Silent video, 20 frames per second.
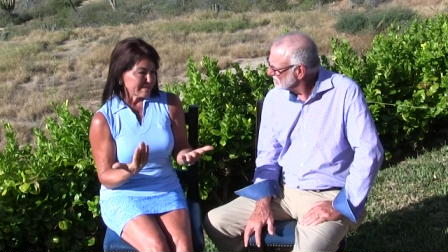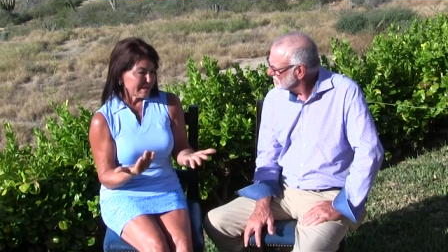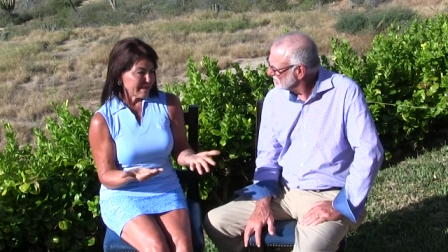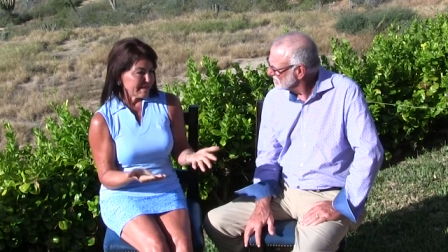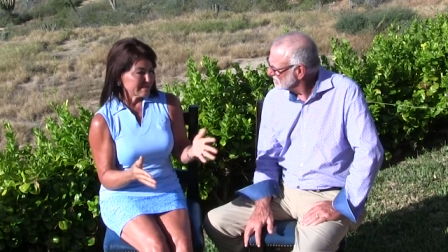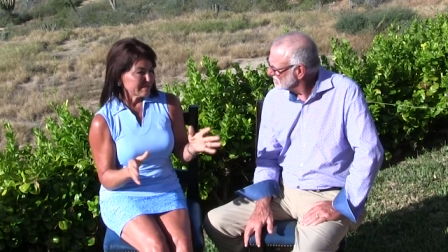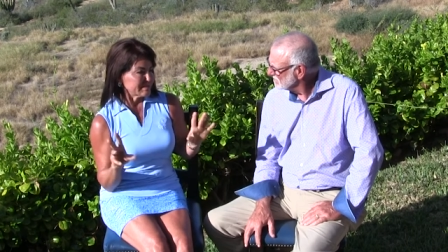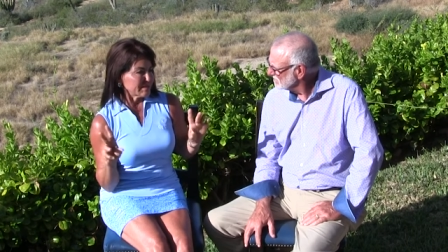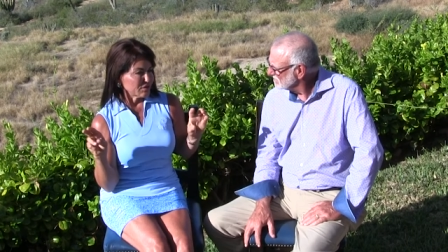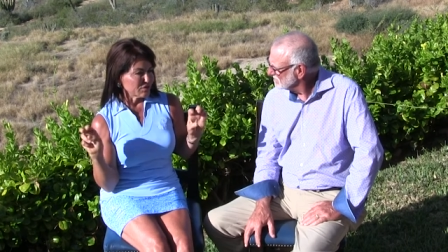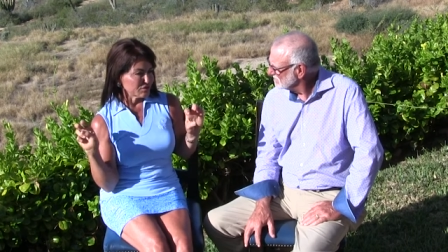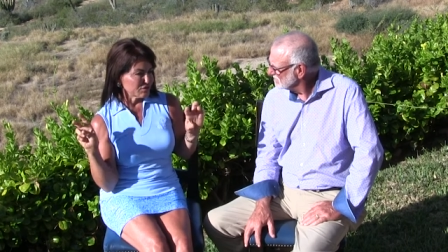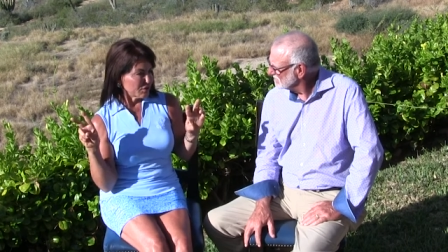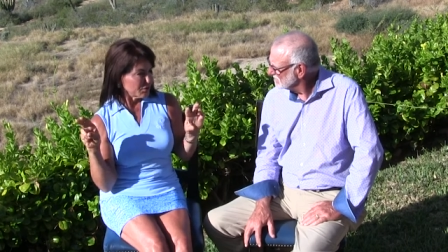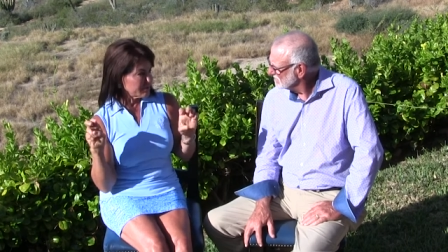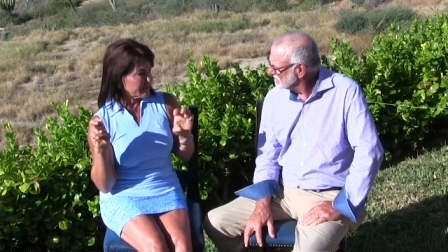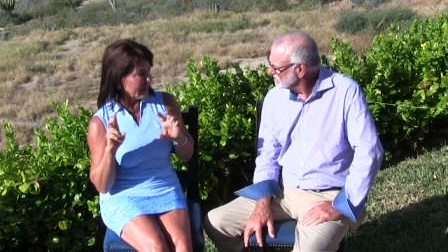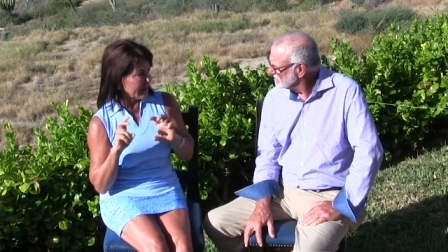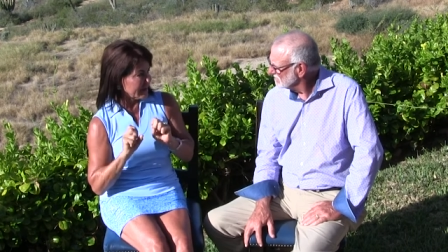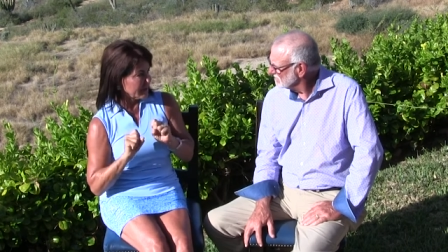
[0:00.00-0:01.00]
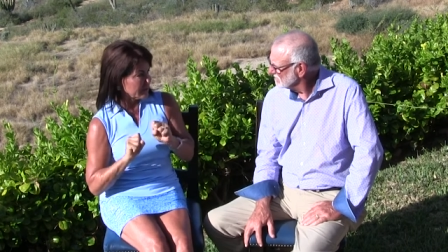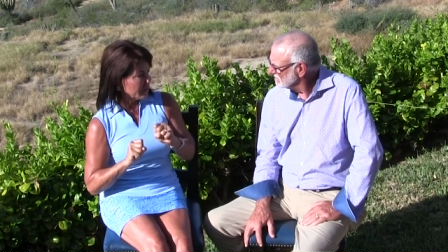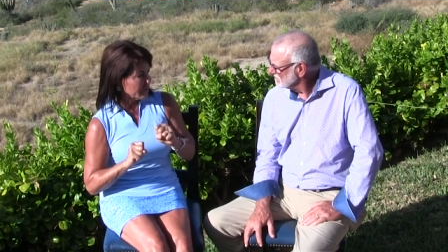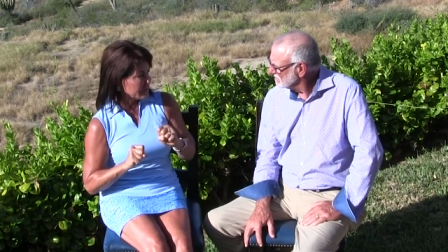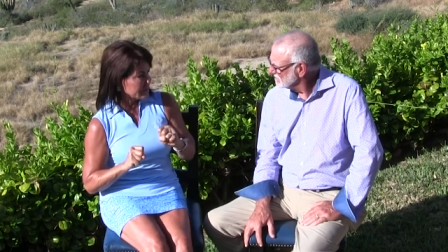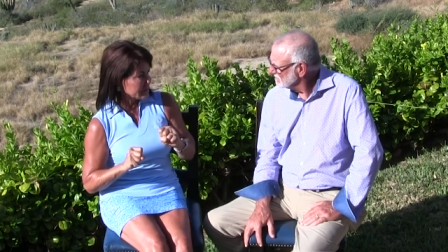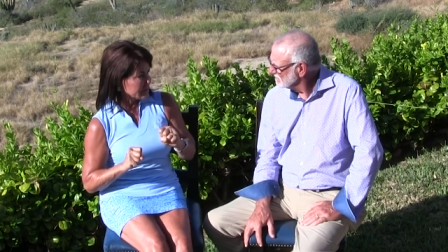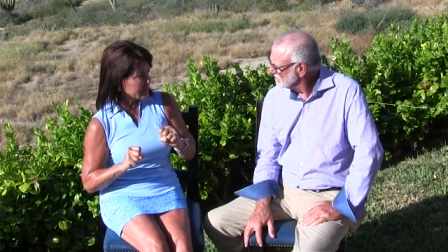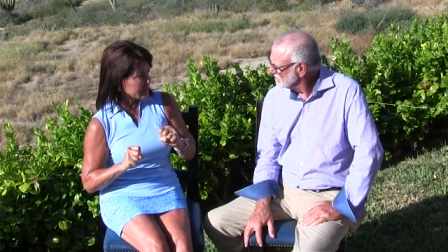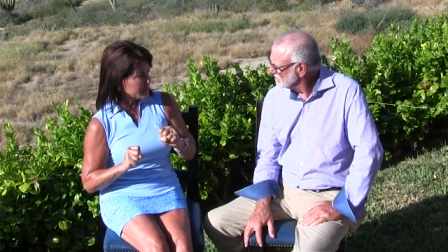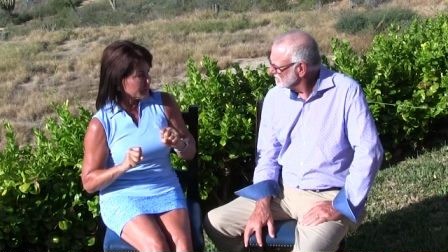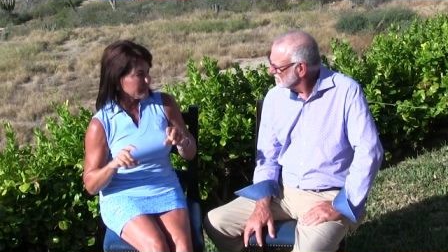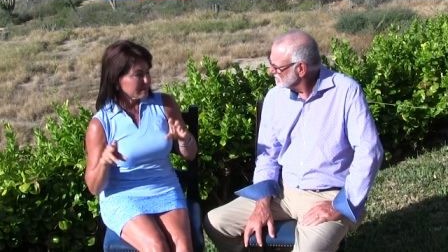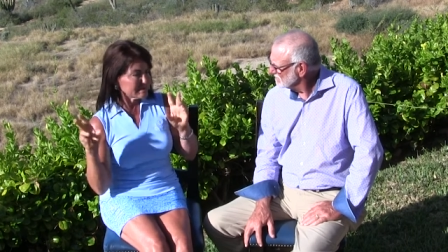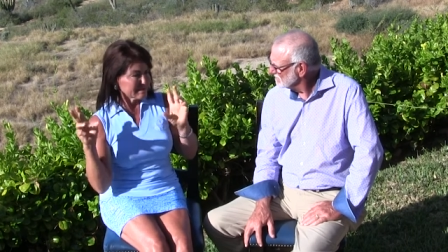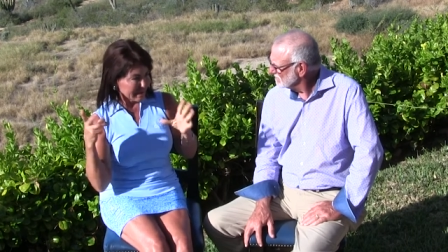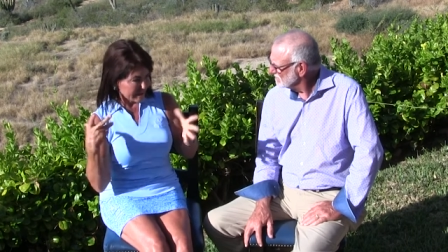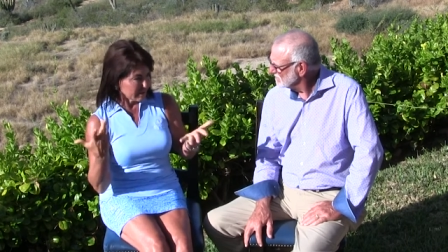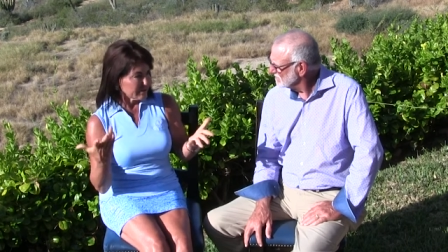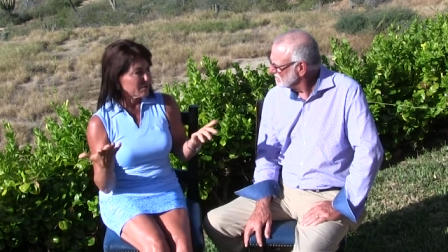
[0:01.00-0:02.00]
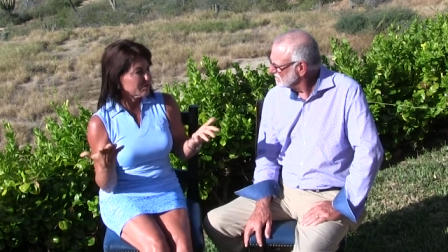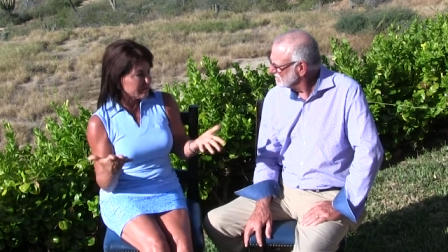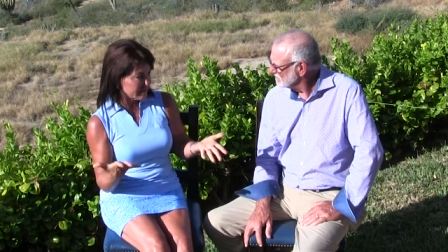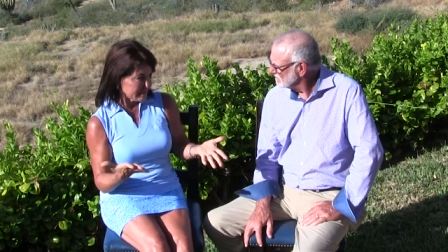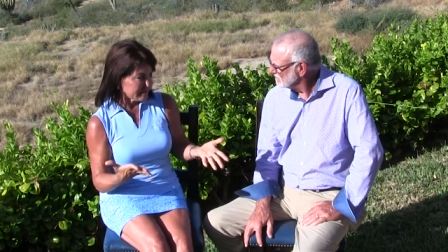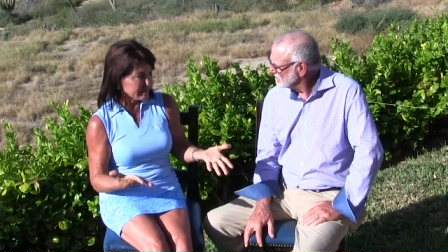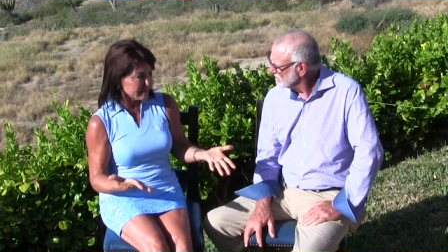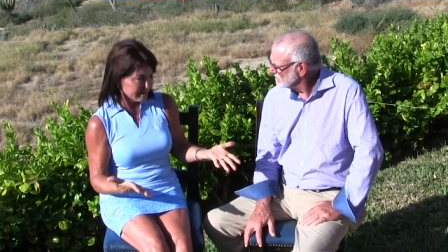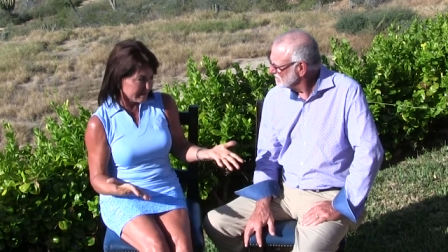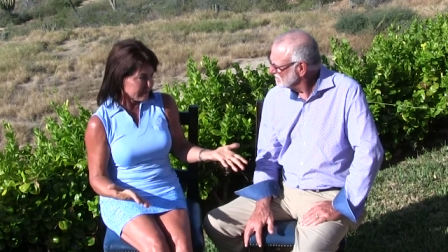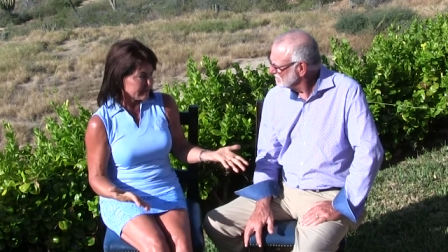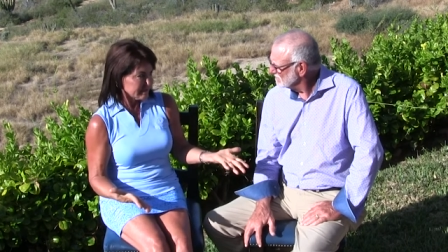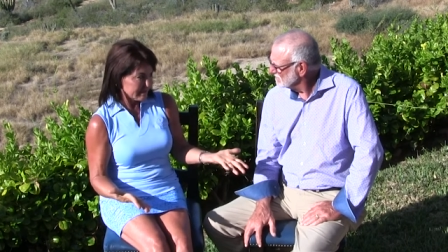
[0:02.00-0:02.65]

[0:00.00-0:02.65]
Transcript: say is there's no diagnosis. Well, the diagnosis is a